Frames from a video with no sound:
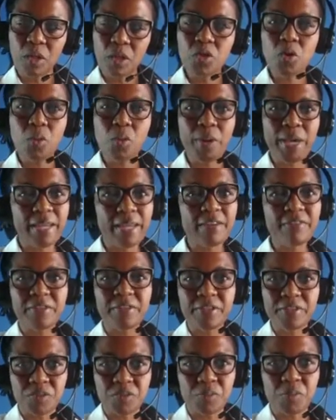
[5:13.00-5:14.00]
you're waiting for
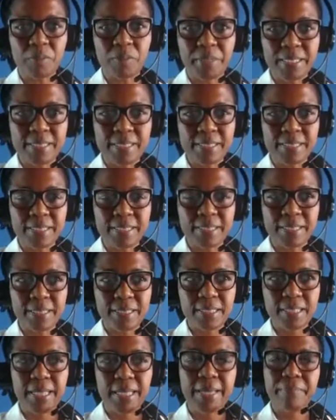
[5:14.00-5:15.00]
this moment
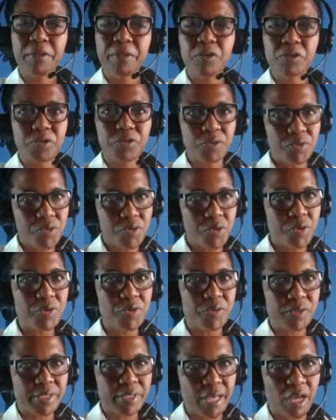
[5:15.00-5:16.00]
because you know
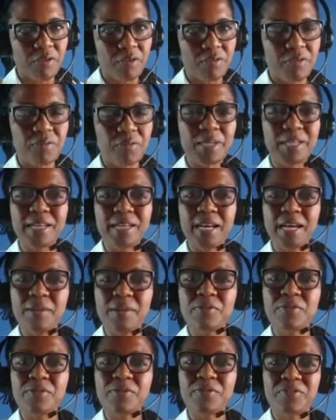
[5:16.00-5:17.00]
yourself when it
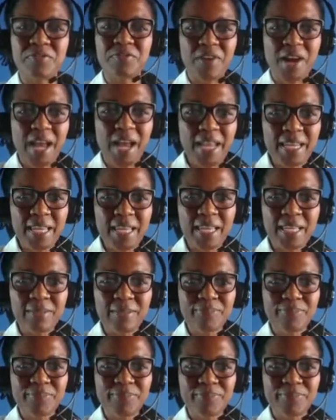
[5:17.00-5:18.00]
comes to Friday,
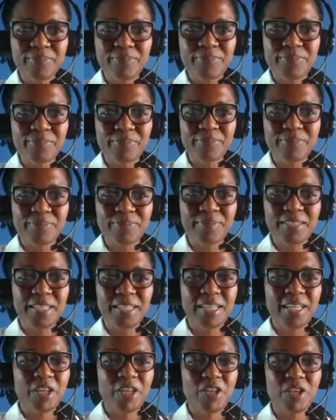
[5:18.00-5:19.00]

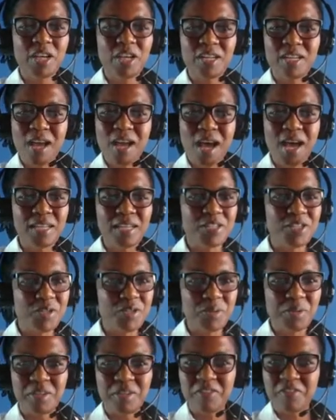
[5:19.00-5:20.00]
you're not
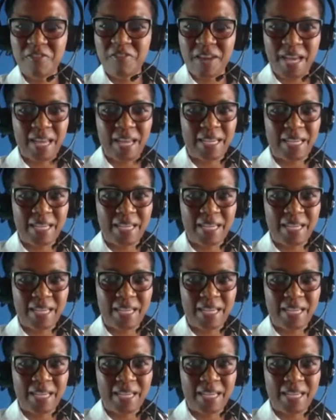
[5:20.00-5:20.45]
doing fine.